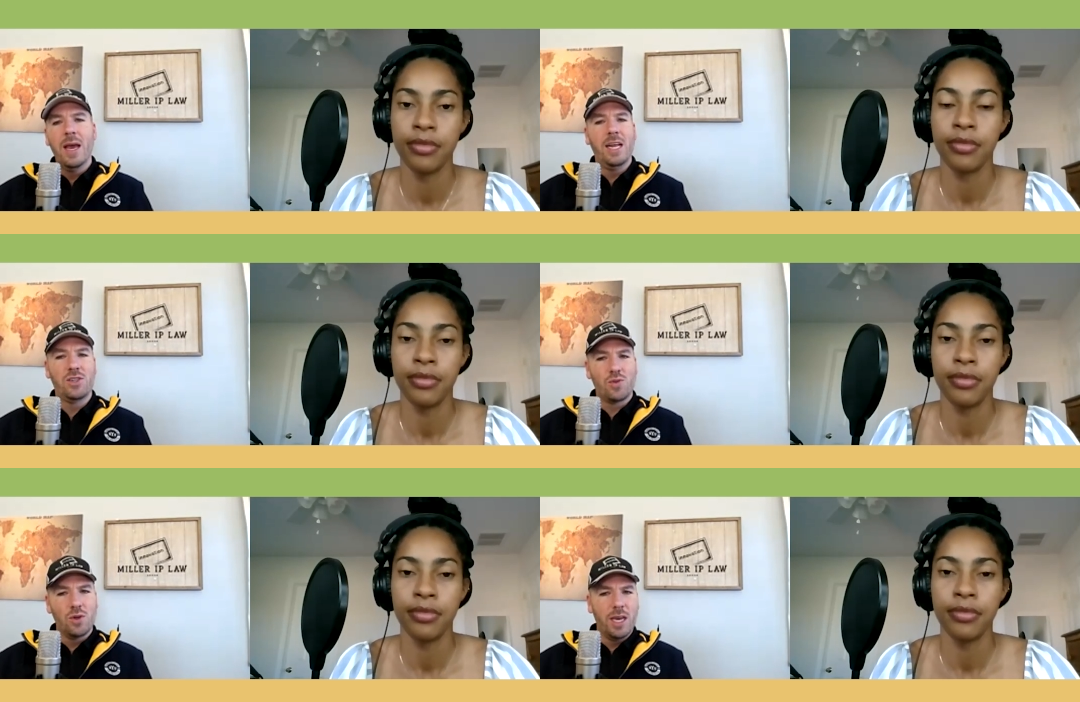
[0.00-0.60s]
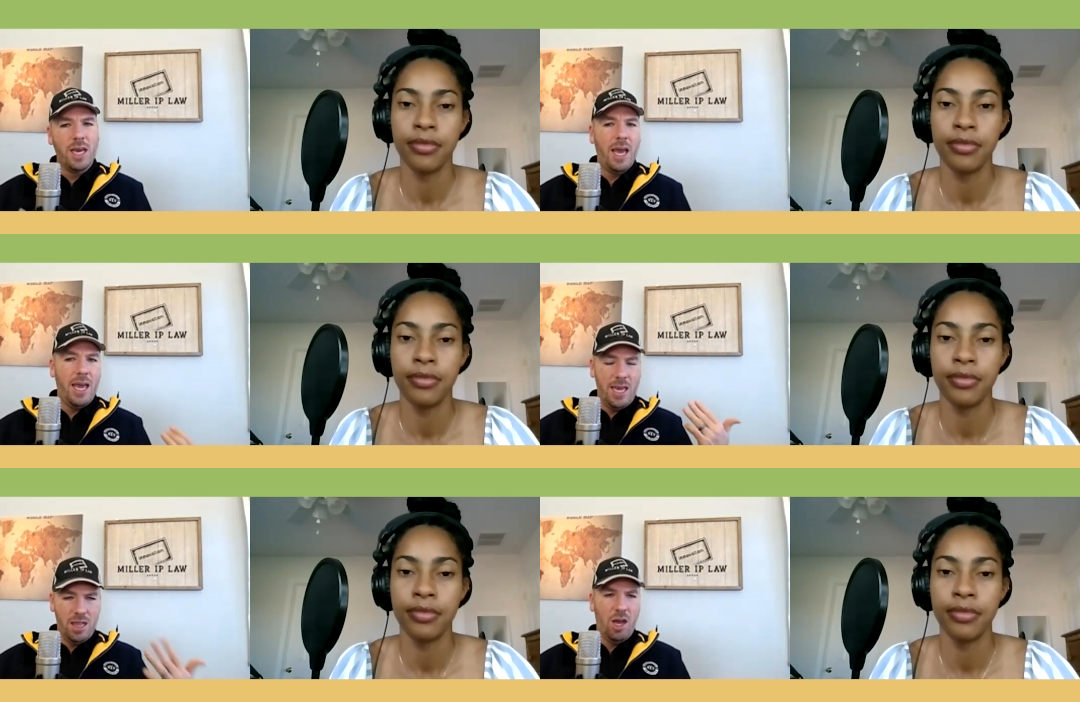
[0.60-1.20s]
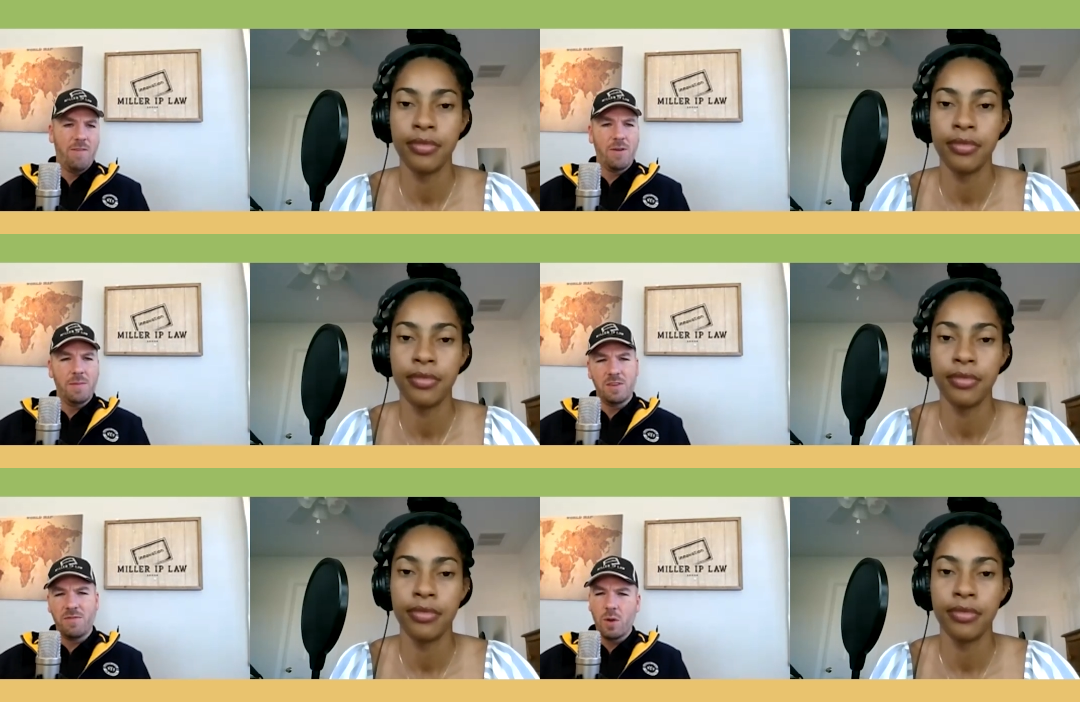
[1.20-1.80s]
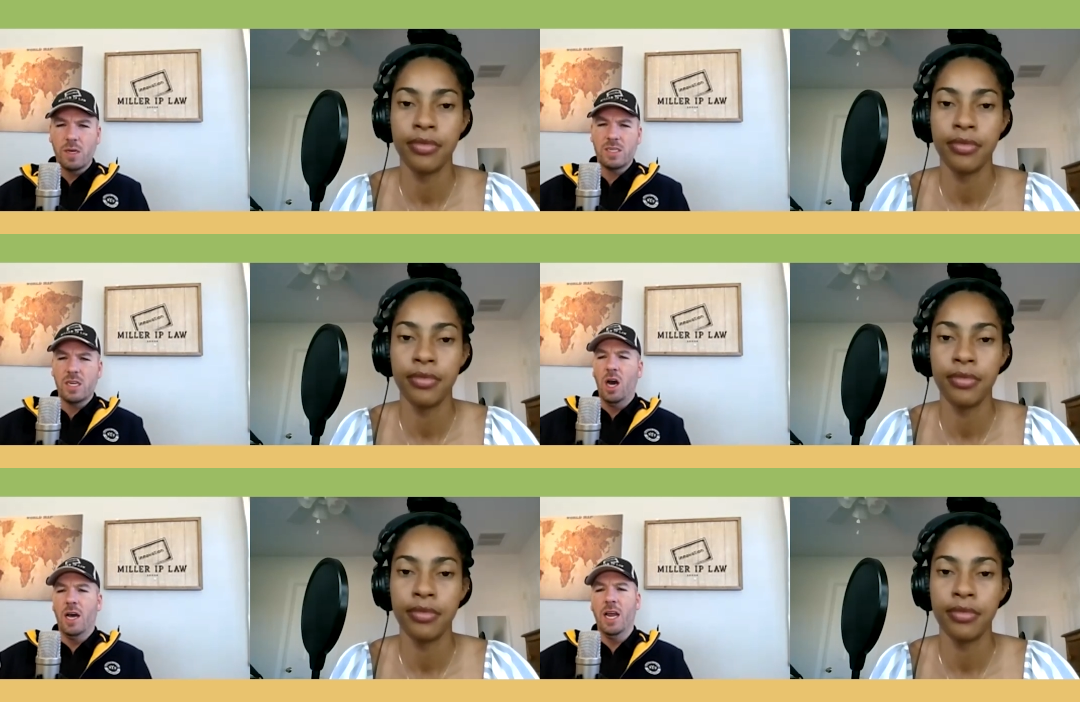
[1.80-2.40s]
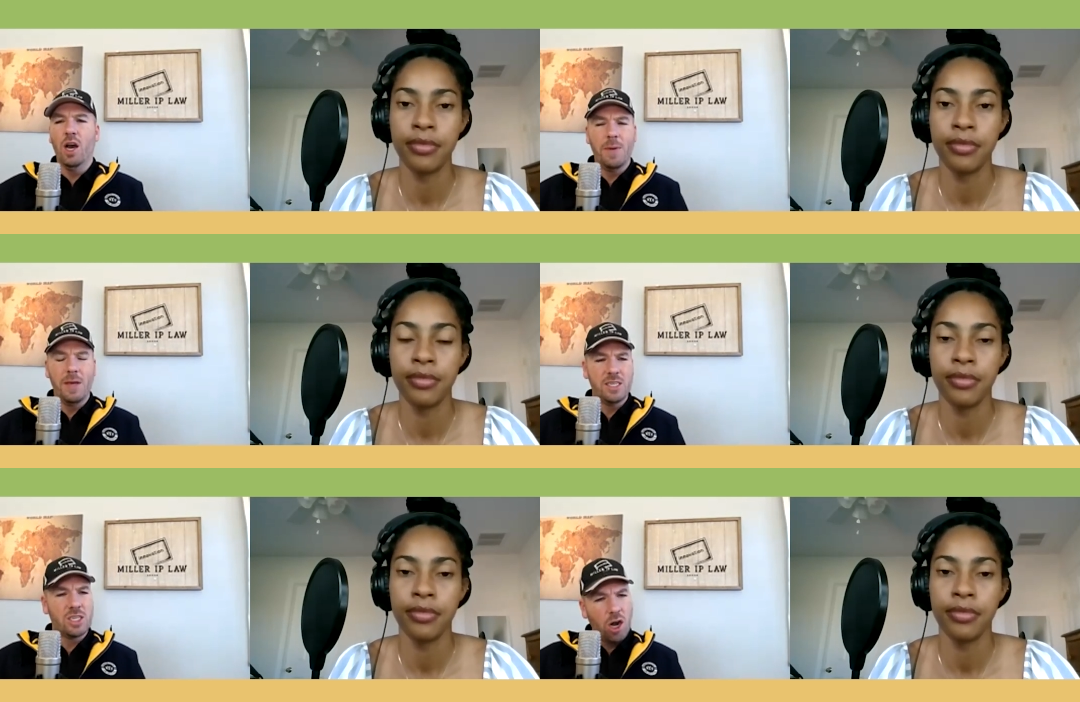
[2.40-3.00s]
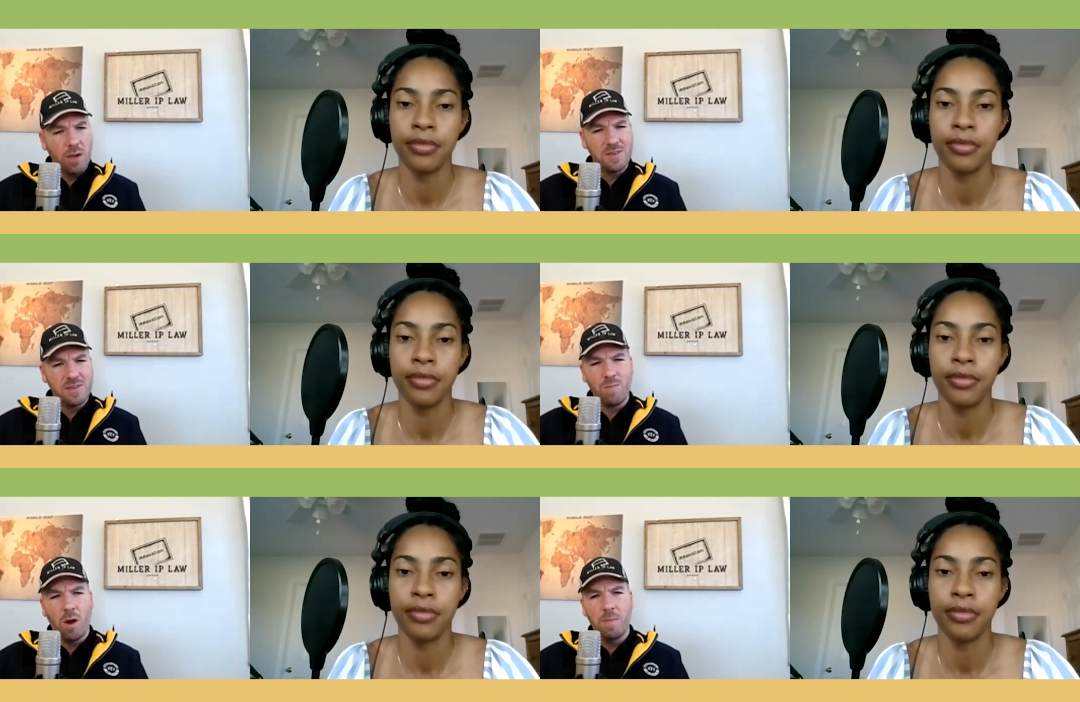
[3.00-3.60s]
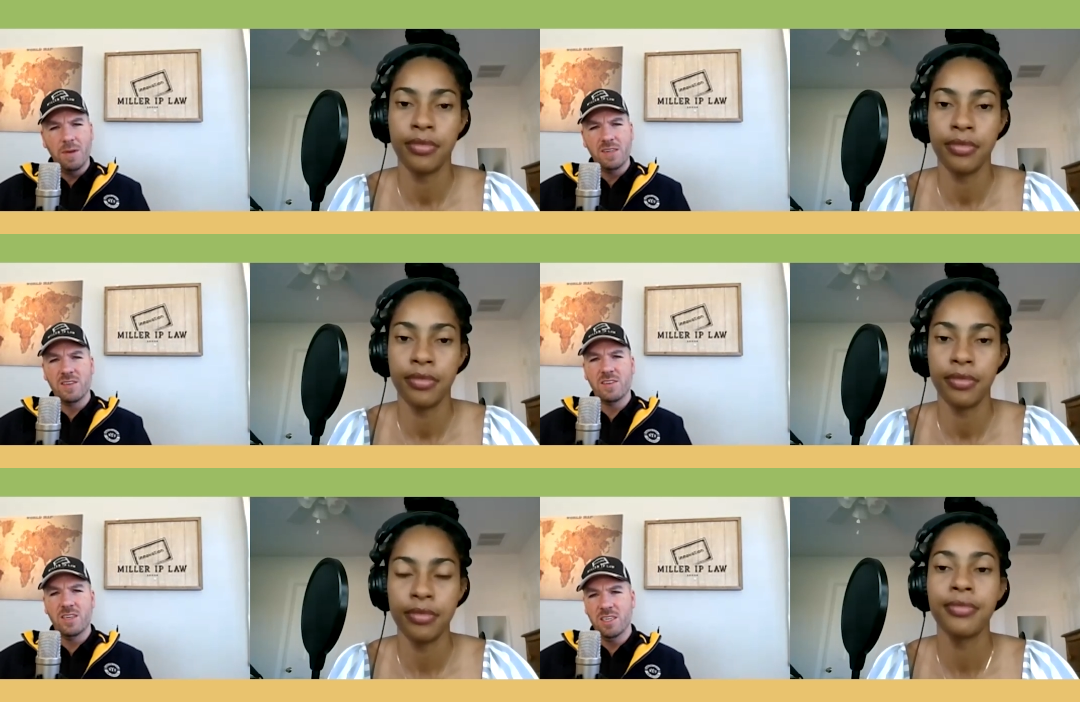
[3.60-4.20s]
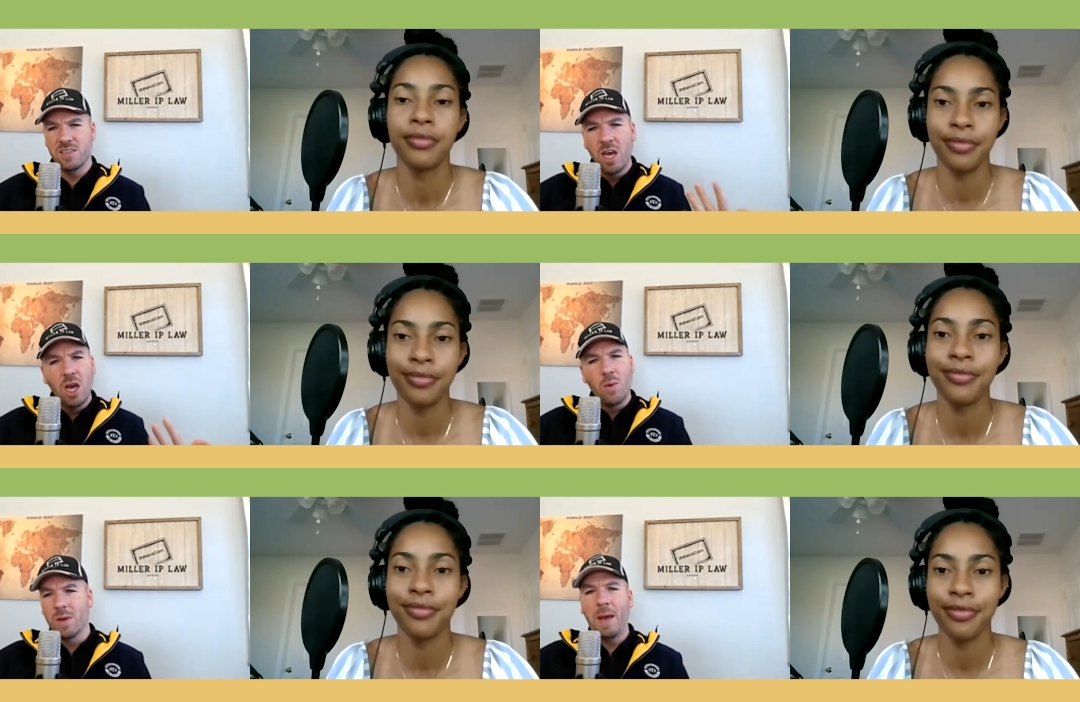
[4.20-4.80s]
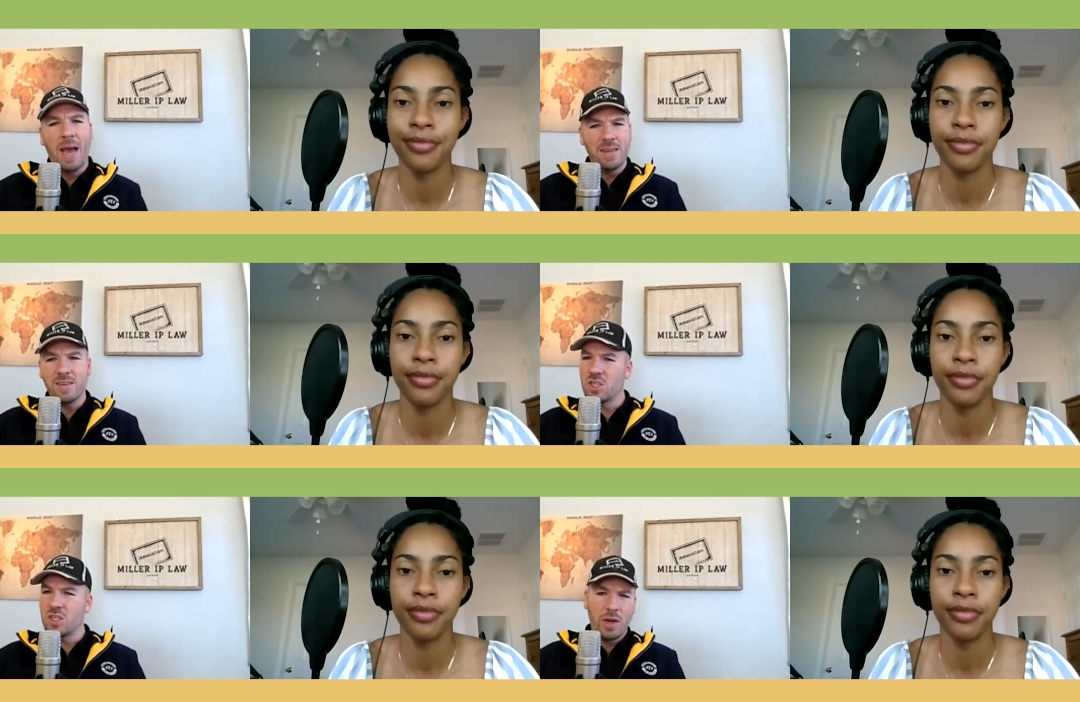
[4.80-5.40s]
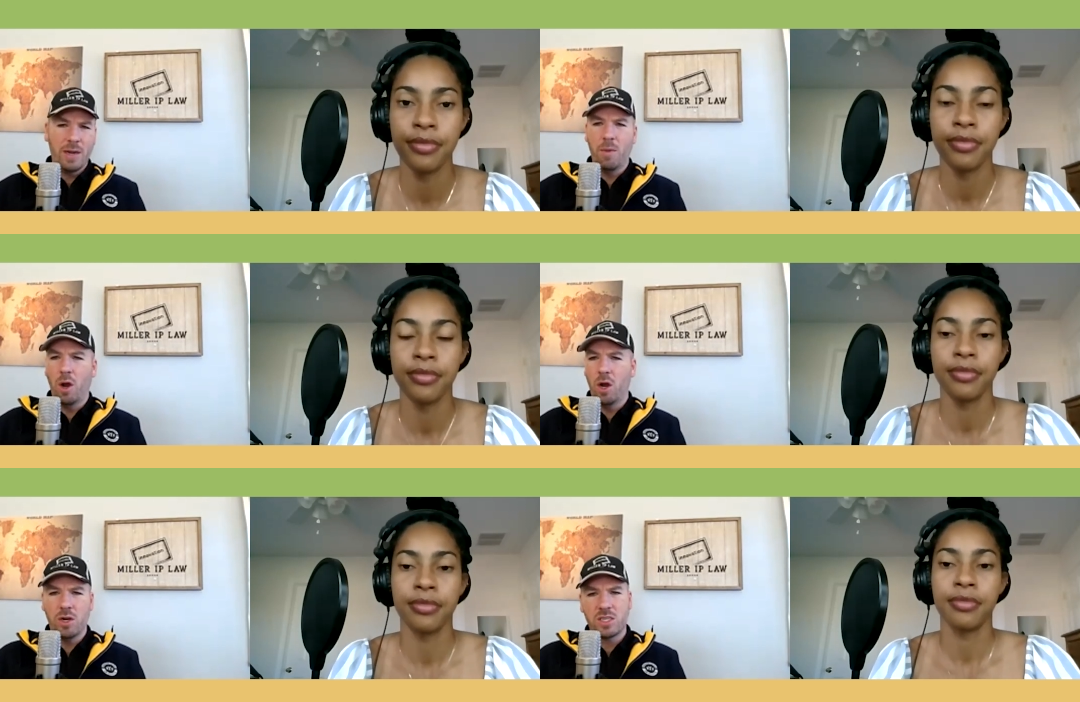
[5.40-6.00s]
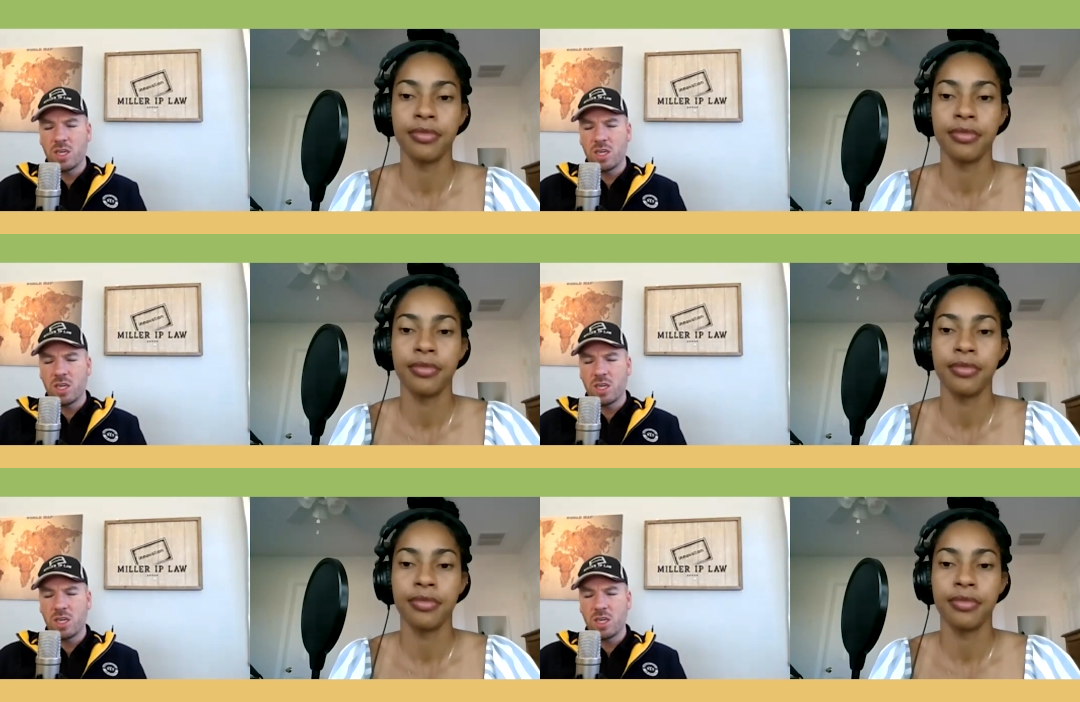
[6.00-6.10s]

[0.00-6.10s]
Speaker 1: And it's really a law firm that's focused on helping startups and small businesses with patents, trademarks,